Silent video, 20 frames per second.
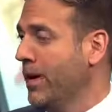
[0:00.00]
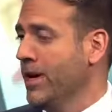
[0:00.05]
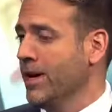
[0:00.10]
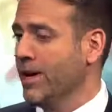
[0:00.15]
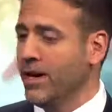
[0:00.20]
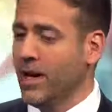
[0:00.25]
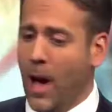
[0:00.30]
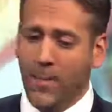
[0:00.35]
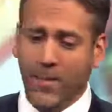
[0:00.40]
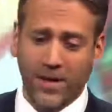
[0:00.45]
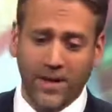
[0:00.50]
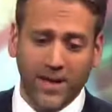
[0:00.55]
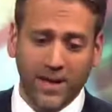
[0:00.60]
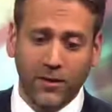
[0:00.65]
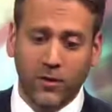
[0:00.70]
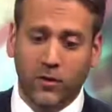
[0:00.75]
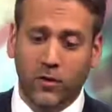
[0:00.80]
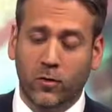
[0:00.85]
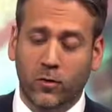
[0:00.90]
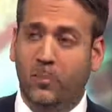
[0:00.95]

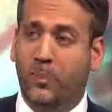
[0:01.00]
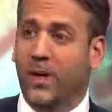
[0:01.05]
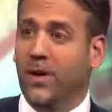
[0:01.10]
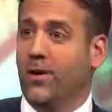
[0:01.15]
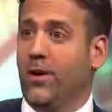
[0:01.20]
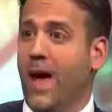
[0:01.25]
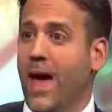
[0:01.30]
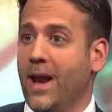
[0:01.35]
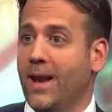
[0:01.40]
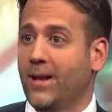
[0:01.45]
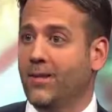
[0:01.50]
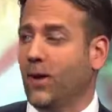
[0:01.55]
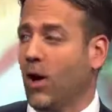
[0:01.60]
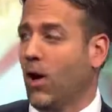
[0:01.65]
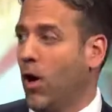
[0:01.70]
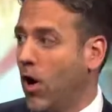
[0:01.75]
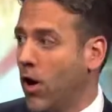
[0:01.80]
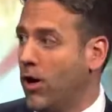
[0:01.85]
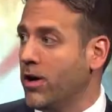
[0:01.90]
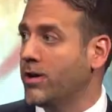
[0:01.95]
He's spearheading the
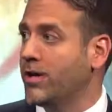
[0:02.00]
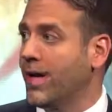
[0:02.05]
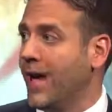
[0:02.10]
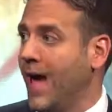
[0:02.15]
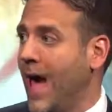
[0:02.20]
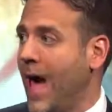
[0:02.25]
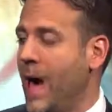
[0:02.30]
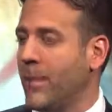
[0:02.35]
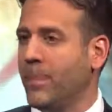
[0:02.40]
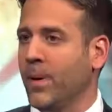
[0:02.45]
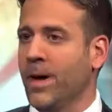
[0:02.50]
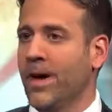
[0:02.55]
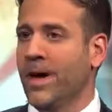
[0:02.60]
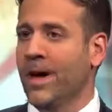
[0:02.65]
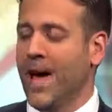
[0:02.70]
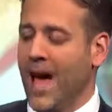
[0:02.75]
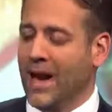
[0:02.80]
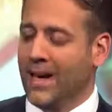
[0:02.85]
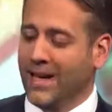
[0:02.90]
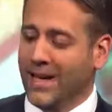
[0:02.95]
hard cap,
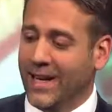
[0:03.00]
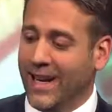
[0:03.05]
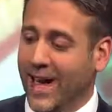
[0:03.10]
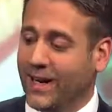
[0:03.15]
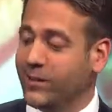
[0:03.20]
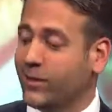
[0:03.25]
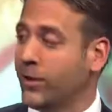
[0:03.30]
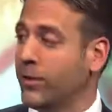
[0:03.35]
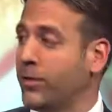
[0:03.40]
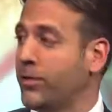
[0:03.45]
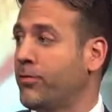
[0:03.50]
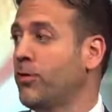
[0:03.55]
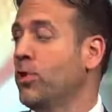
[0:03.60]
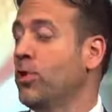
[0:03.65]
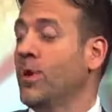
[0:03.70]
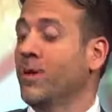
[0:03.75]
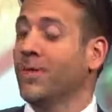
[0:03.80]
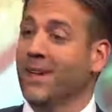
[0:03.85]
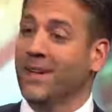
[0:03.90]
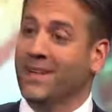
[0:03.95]
and he gets it
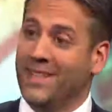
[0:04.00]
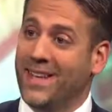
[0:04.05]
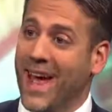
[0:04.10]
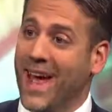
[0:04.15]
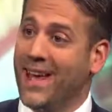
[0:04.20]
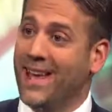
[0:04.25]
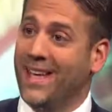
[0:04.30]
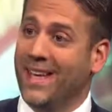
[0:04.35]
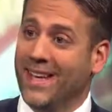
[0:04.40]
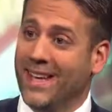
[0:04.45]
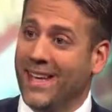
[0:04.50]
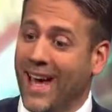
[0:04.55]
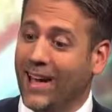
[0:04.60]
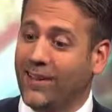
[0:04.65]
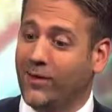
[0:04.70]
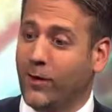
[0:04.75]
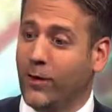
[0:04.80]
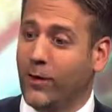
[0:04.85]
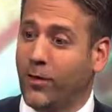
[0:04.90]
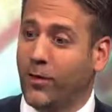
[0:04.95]
through, and the day he
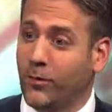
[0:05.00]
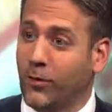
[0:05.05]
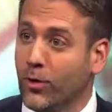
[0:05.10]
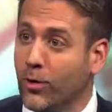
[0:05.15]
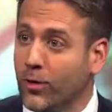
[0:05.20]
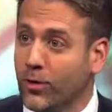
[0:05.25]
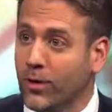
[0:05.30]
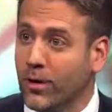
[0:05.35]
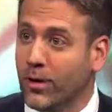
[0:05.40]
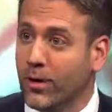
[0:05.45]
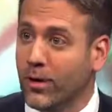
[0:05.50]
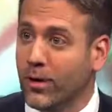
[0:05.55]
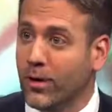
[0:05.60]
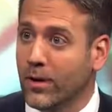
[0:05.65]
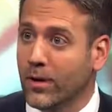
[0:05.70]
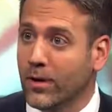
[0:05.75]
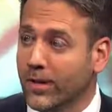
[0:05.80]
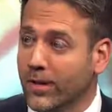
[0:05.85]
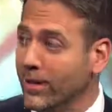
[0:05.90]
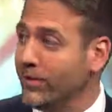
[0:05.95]
gets it through,
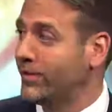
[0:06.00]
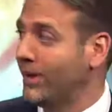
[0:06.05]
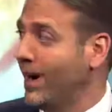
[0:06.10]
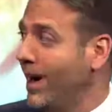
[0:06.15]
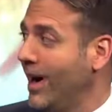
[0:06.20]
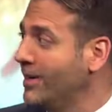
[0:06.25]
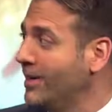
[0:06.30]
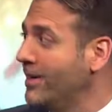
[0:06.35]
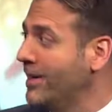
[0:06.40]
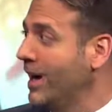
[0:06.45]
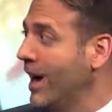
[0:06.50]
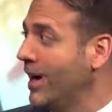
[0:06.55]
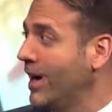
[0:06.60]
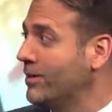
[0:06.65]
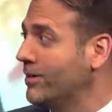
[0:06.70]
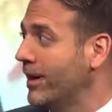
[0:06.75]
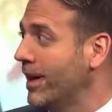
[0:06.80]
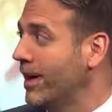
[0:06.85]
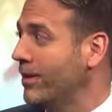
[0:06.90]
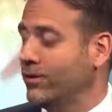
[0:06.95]
they signed Deion
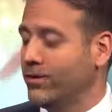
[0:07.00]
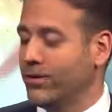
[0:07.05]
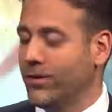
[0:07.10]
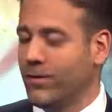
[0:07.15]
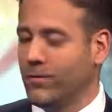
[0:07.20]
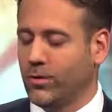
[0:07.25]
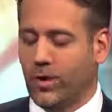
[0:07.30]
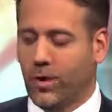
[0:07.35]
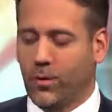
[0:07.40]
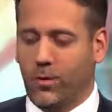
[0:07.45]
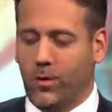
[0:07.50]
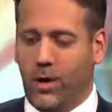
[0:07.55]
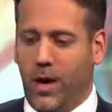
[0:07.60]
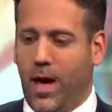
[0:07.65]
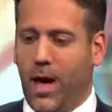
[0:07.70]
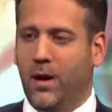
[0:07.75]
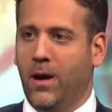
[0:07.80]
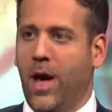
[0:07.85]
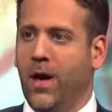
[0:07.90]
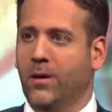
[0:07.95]
Sanders, and everyone's like, well,
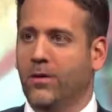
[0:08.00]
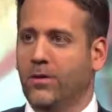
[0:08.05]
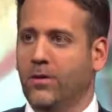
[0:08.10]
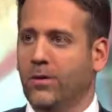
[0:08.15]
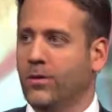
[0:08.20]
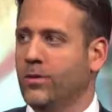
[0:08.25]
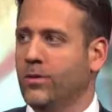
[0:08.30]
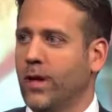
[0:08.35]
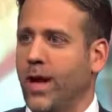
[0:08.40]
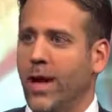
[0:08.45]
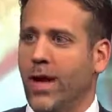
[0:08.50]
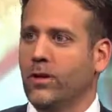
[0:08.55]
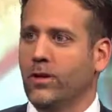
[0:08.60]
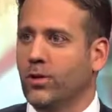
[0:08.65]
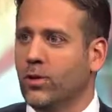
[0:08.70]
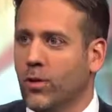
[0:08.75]
how did you can't?